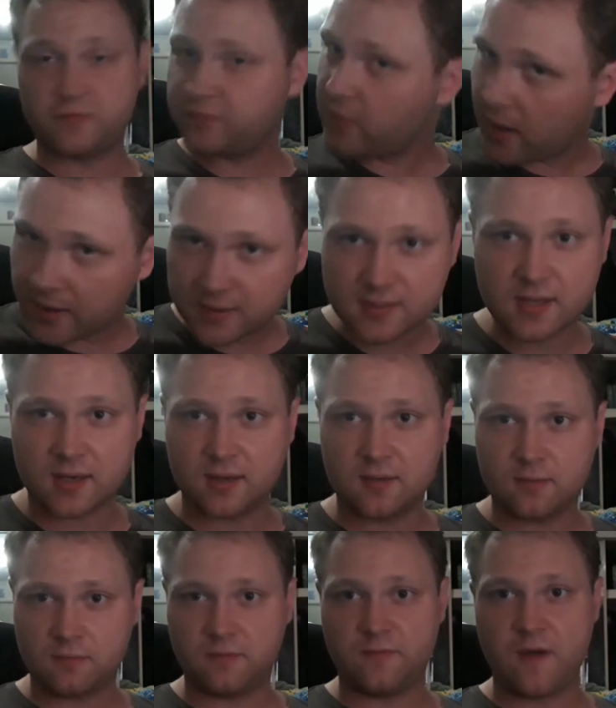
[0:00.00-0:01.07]
I'd say
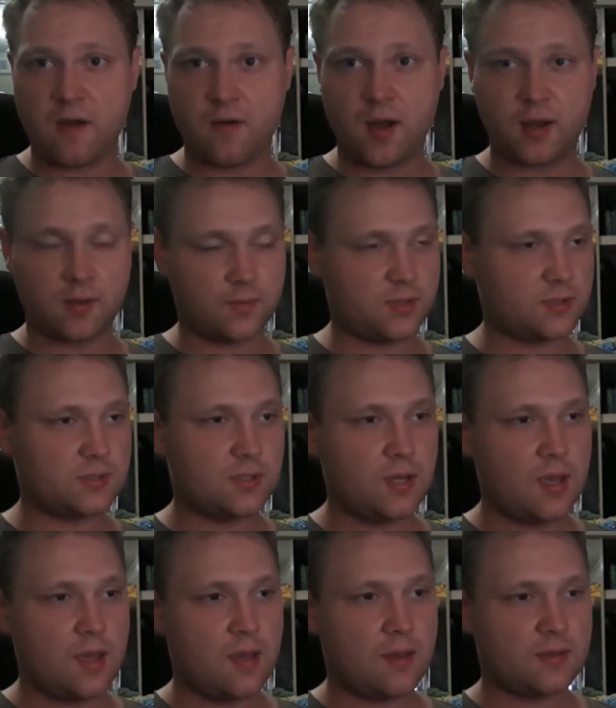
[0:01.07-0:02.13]
fair arguments.
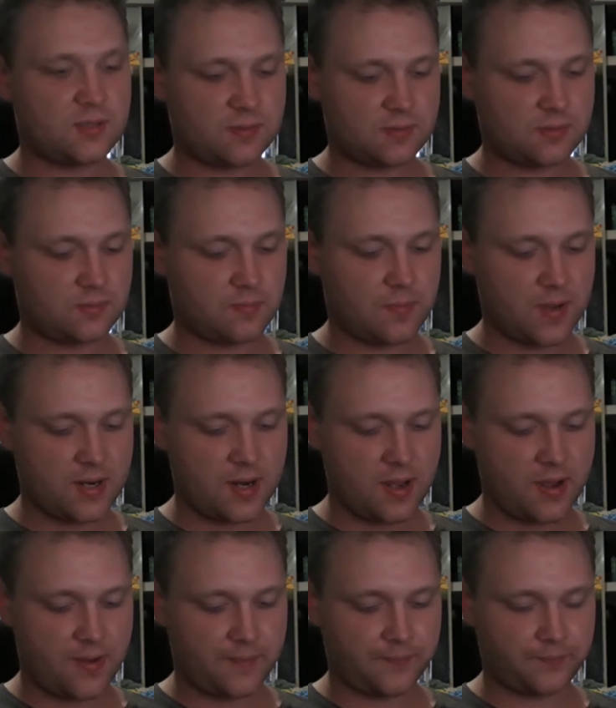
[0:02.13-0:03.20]
But
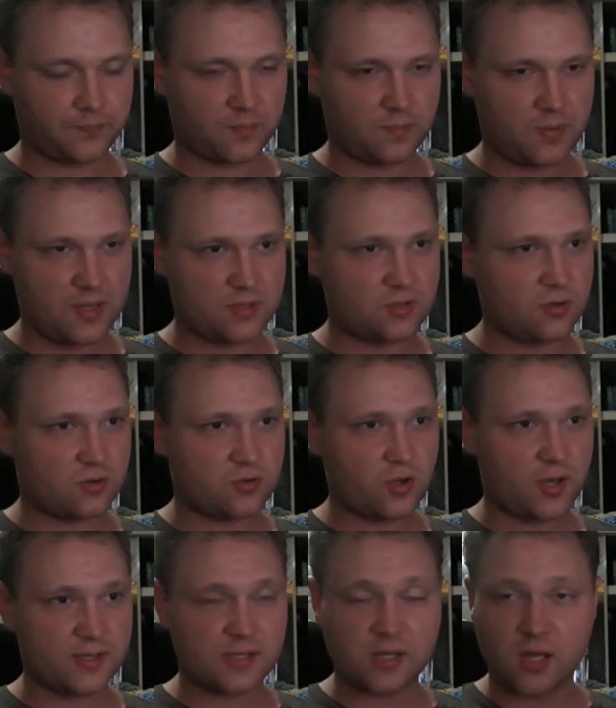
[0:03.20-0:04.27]
PS2
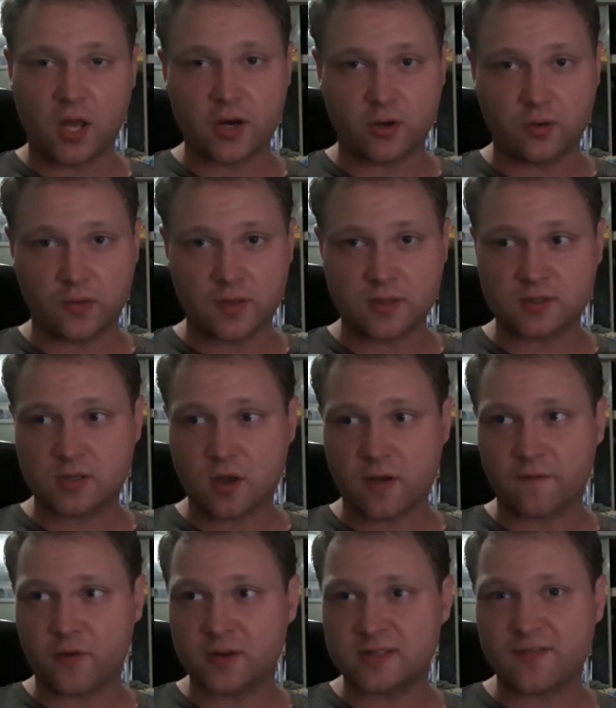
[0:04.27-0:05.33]
controller has a lot of good things
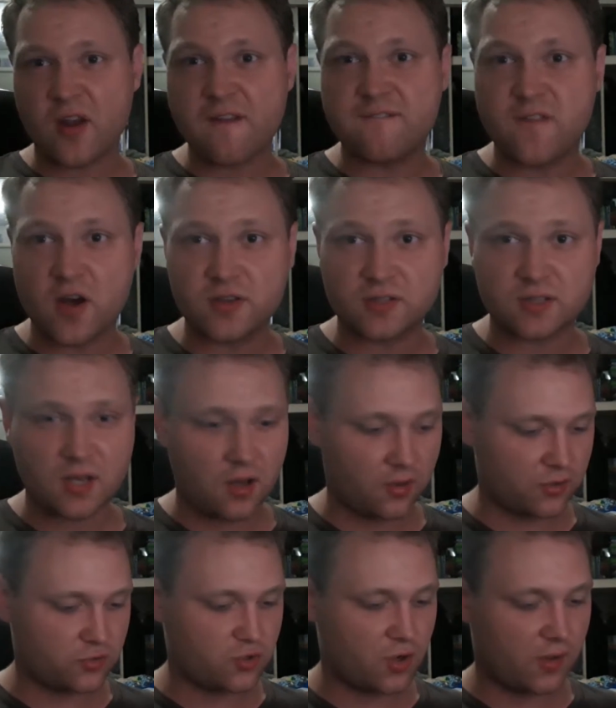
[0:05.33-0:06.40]
going for it. It's a very versatile
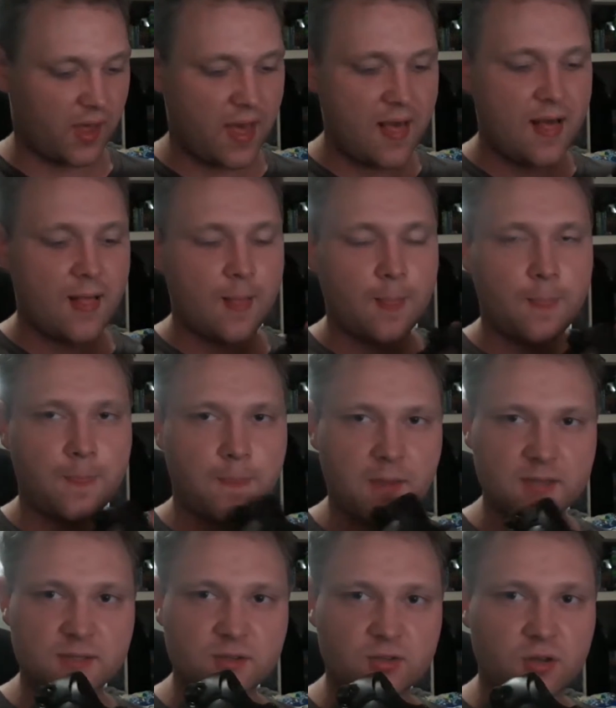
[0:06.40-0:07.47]
controller.
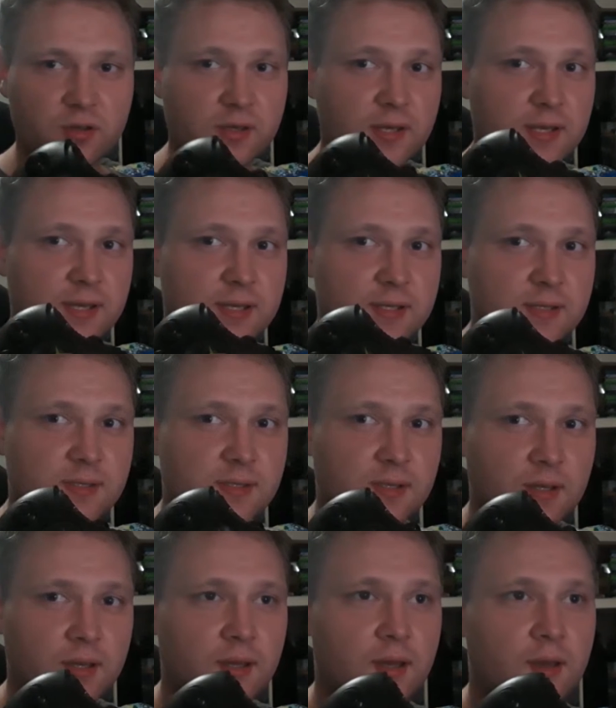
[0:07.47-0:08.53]
This controller is
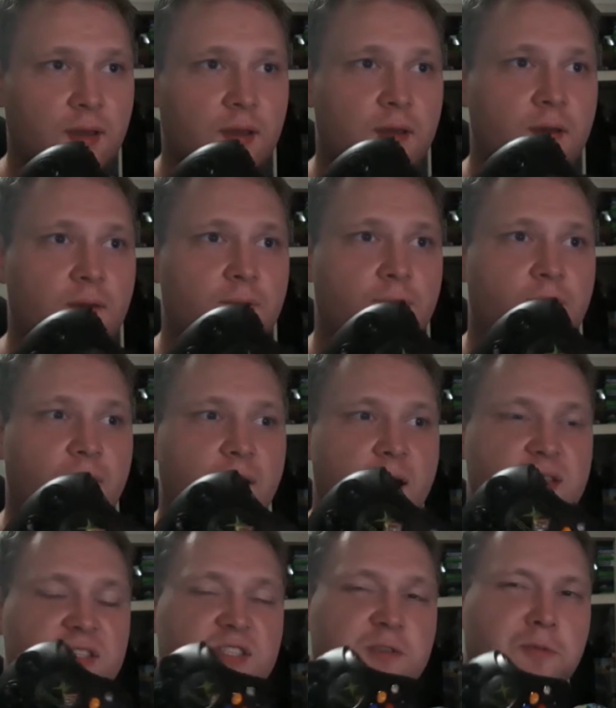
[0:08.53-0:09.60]

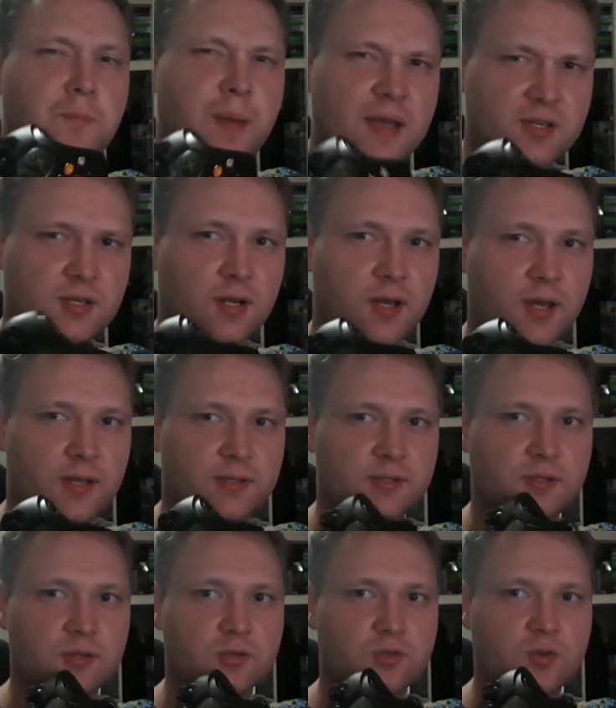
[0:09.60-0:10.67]
a
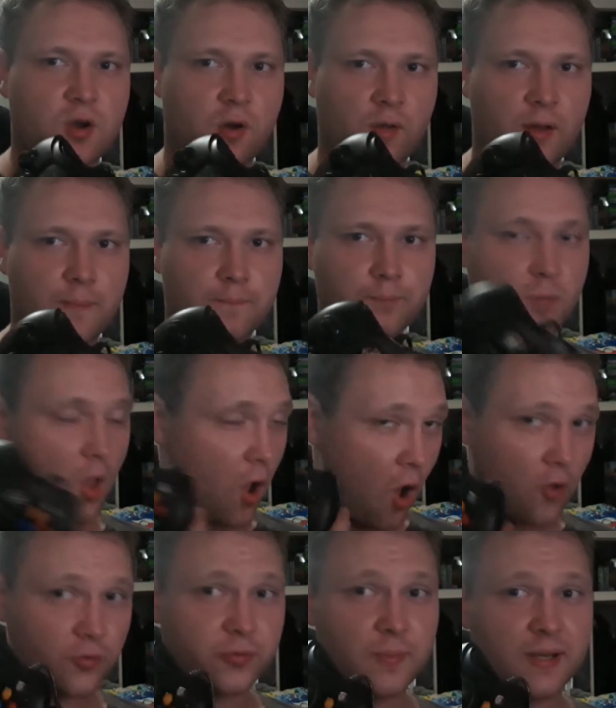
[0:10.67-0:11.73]
specialized controller.
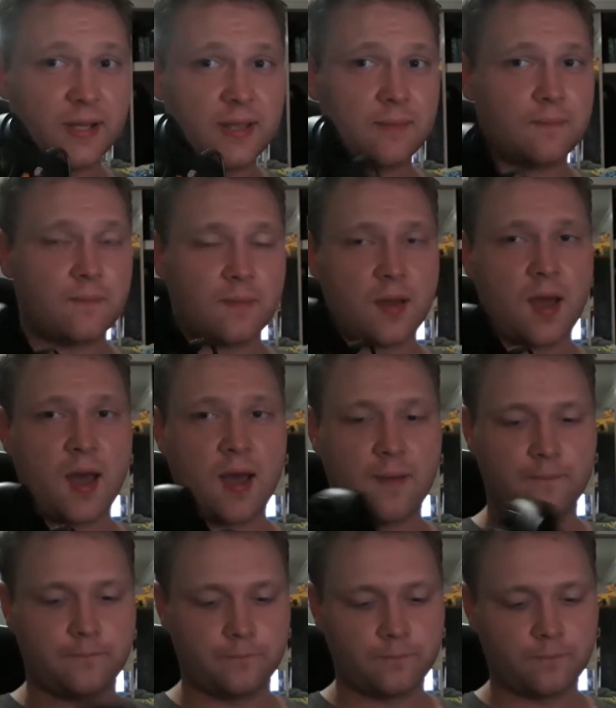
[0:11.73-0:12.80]
Ultimately,
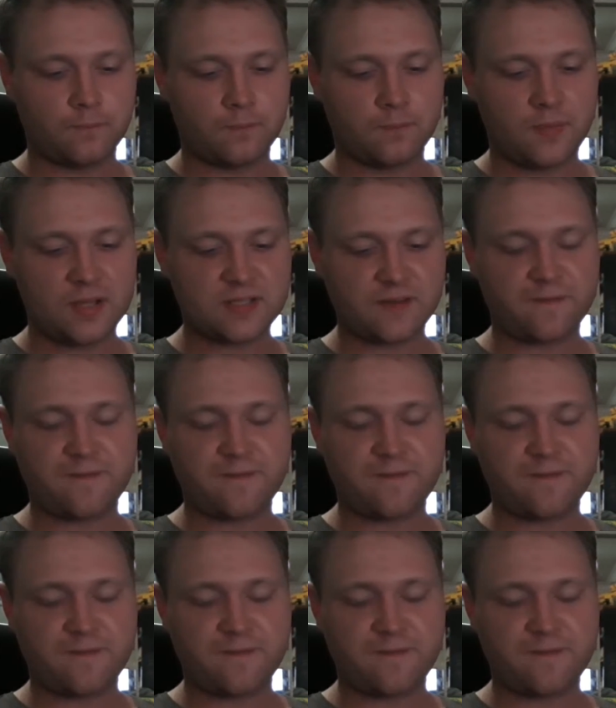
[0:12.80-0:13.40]
it's a